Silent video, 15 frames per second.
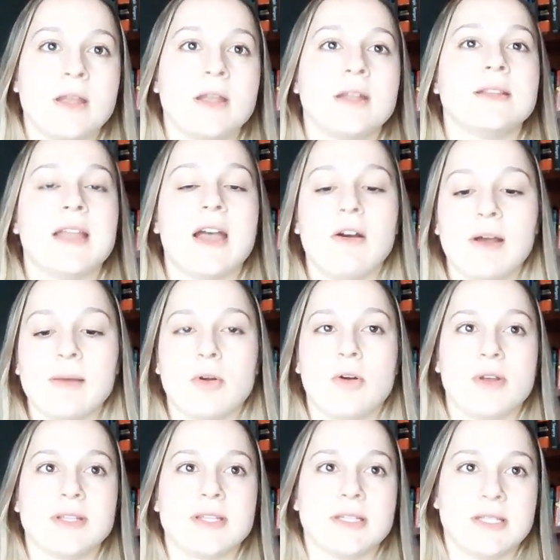Now I'm
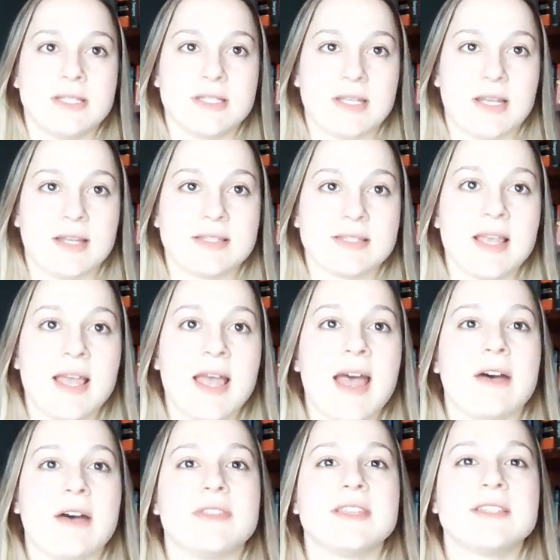going to discuss
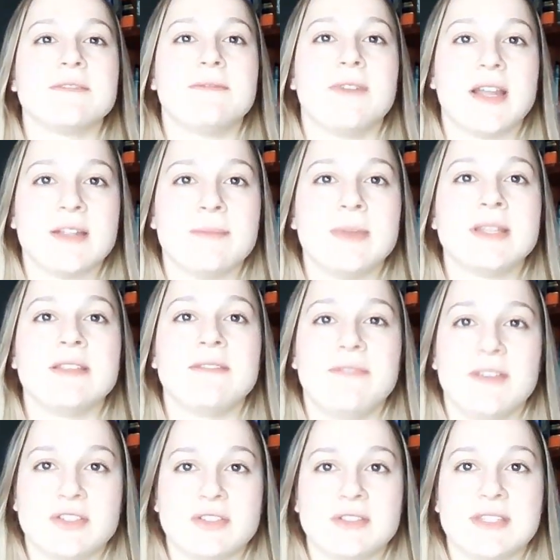how this vitamin
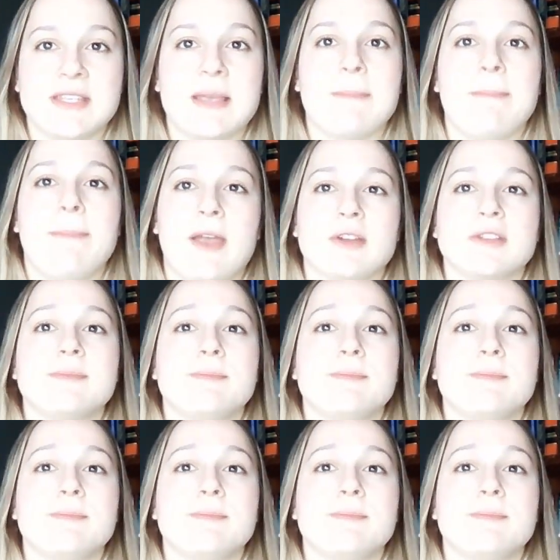deficiency impairs